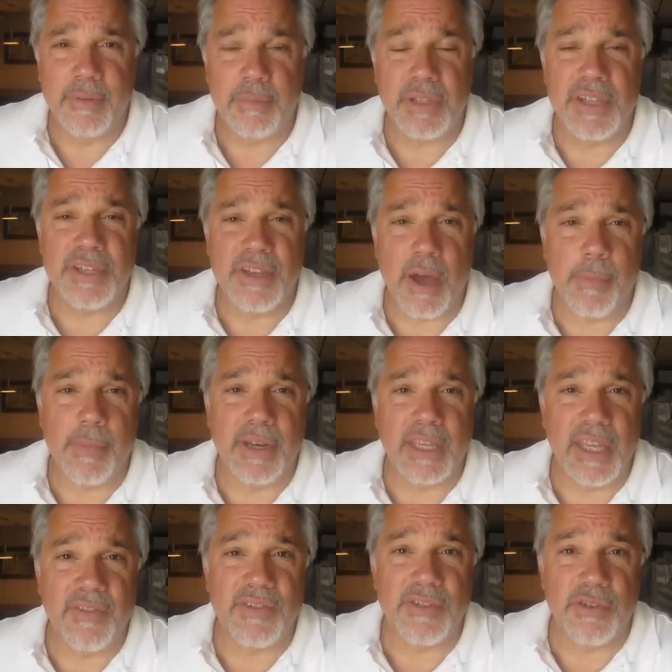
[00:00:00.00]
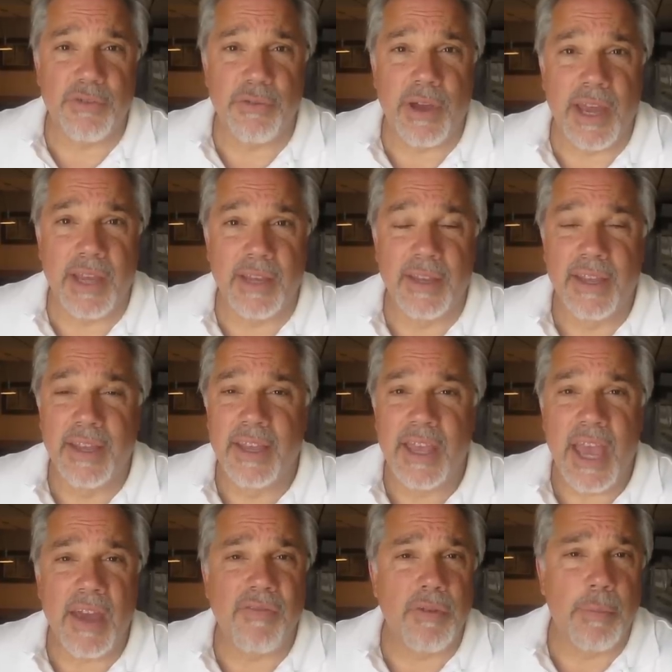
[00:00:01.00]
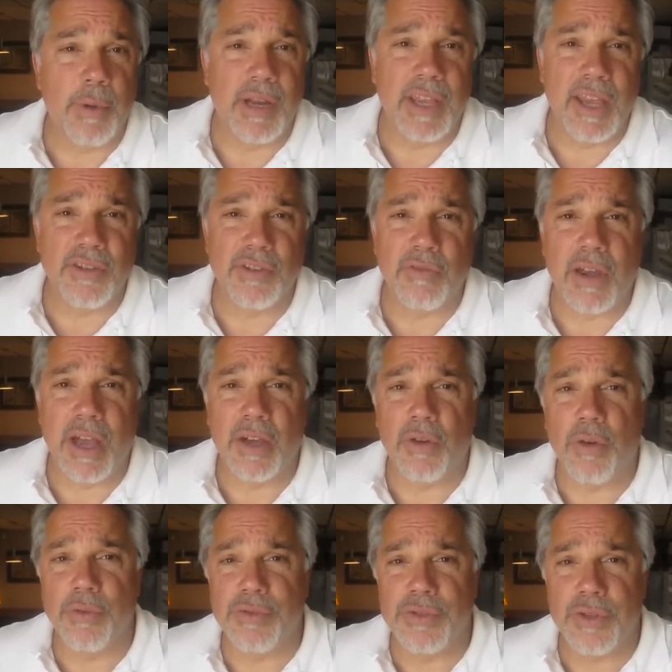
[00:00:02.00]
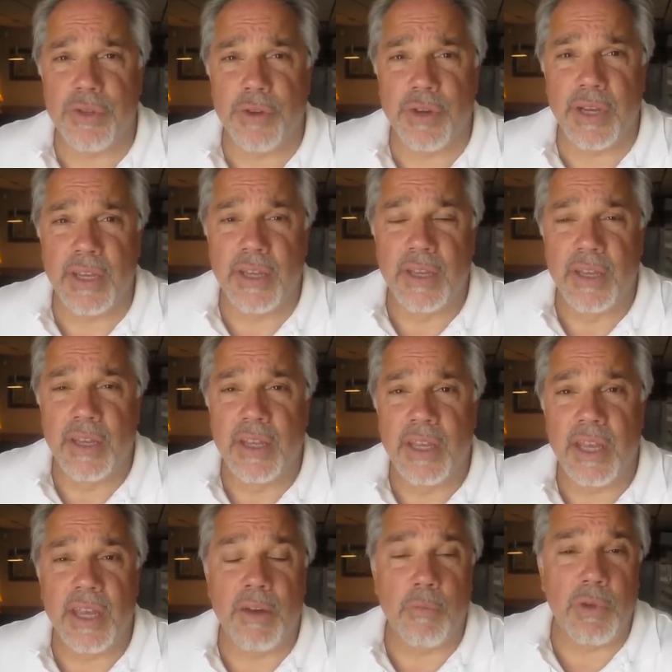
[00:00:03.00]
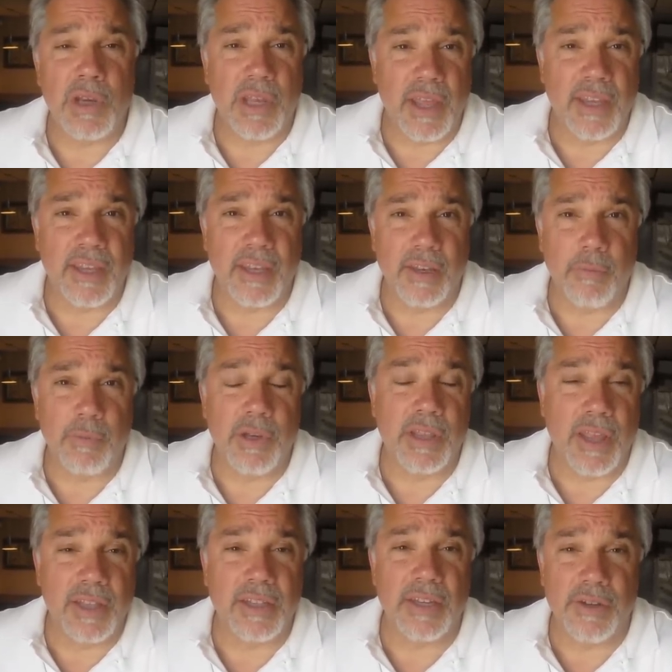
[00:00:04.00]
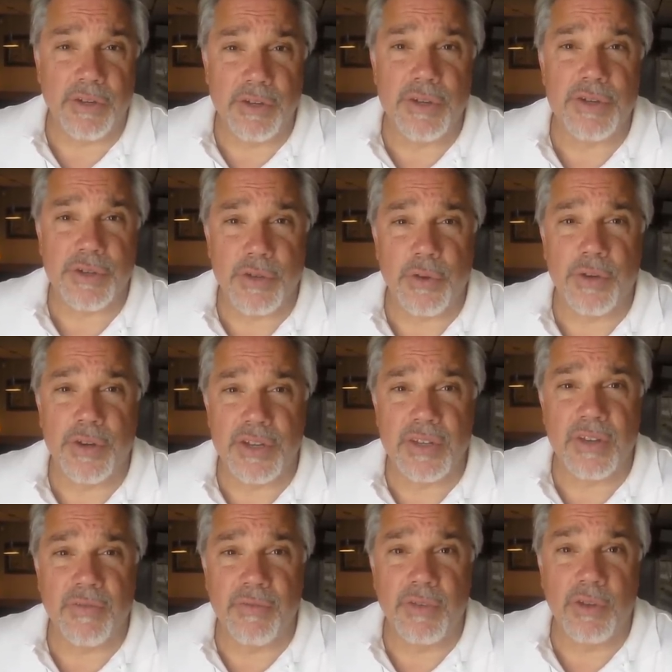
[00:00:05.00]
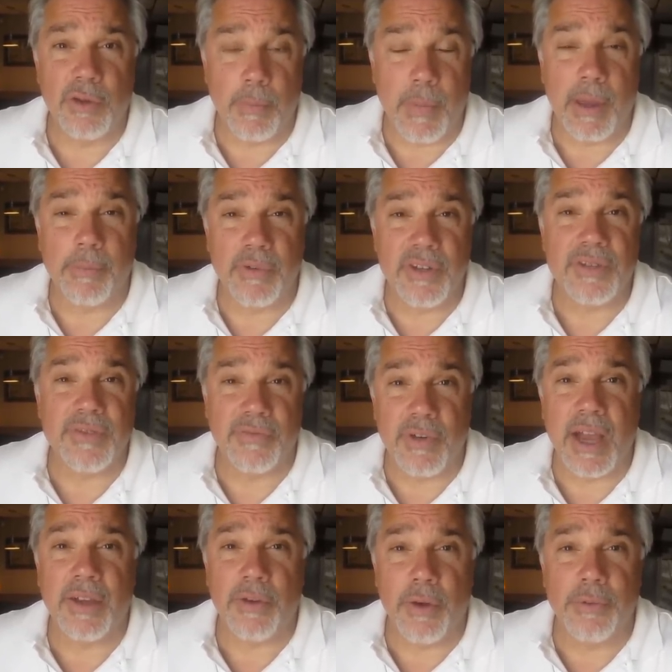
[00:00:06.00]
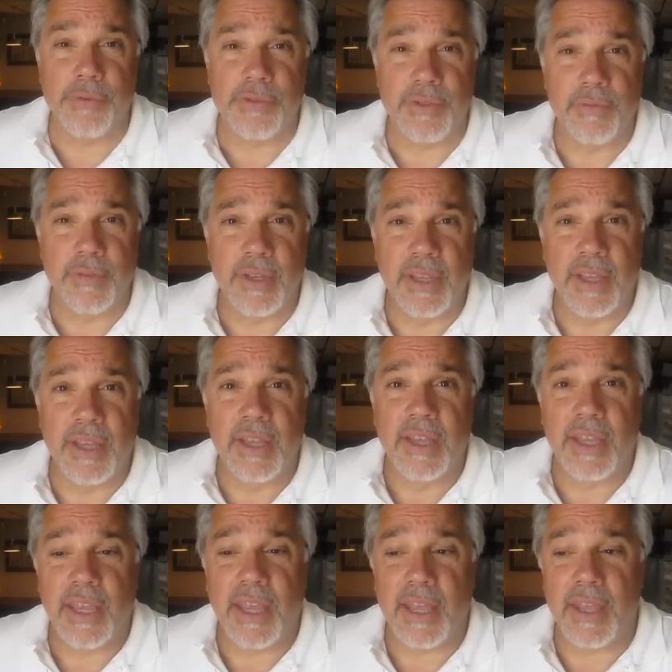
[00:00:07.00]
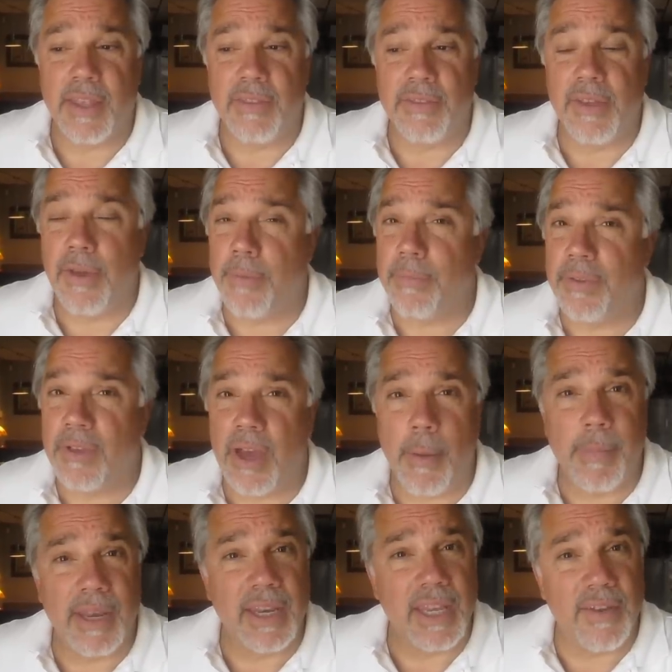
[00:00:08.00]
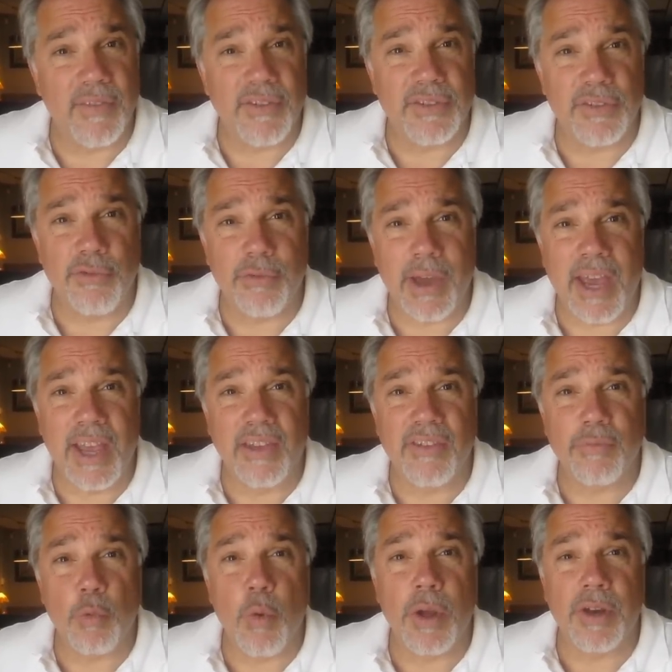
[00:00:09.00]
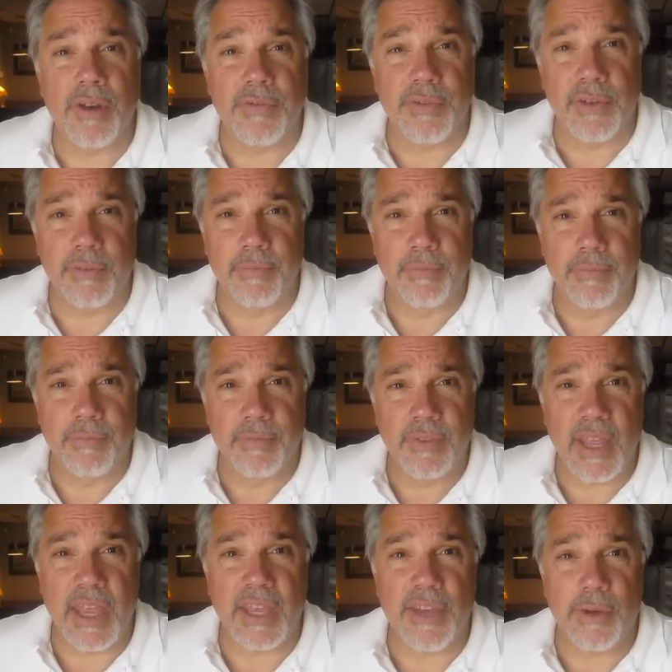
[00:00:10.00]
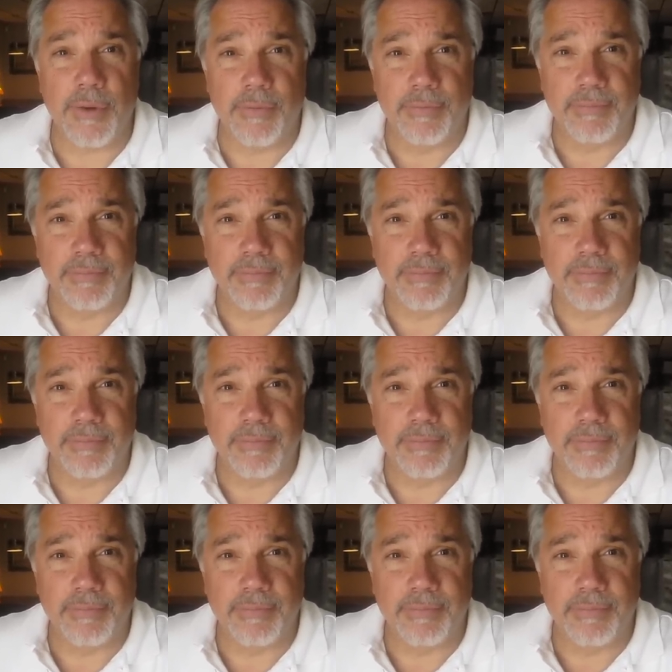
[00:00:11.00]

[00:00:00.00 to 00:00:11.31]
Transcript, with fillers: Please come in and give us a try. Everybody has a Cohn story, and we'd like you to, we'd like to hear your stories of your memories of Cohn's. And uh, come in and give us a try. It's wonderful. Thank you.